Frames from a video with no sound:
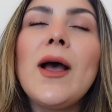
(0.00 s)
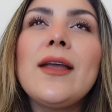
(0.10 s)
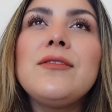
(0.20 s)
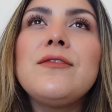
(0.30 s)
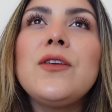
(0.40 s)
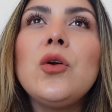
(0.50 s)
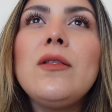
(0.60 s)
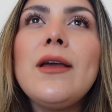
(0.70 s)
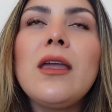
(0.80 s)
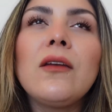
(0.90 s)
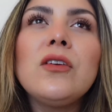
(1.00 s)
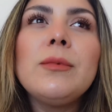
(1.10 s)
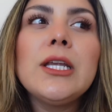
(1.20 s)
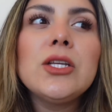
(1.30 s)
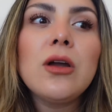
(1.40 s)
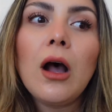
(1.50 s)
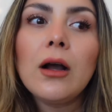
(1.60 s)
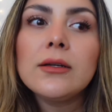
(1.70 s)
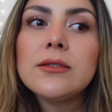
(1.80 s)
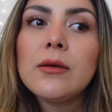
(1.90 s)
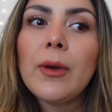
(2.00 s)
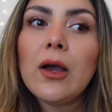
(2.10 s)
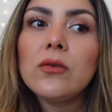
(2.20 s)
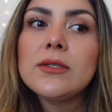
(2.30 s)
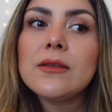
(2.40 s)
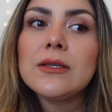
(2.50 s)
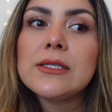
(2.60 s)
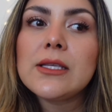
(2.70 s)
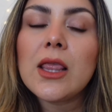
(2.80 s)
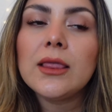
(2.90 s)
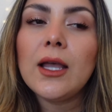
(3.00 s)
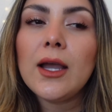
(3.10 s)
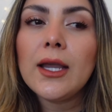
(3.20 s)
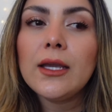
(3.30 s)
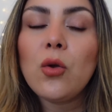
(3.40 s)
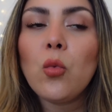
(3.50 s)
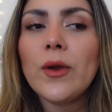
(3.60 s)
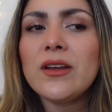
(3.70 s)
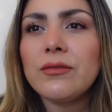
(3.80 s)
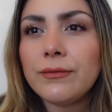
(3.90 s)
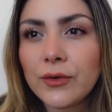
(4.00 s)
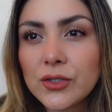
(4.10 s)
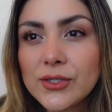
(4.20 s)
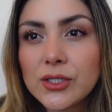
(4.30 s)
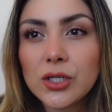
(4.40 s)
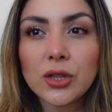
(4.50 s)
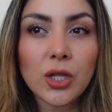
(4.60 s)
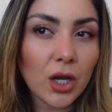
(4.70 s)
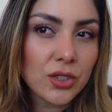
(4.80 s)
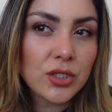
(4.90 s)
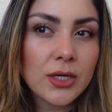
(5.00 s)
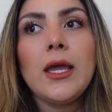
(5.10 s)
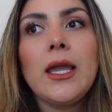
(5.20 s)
I feel like everybody talked about this line when it first launched,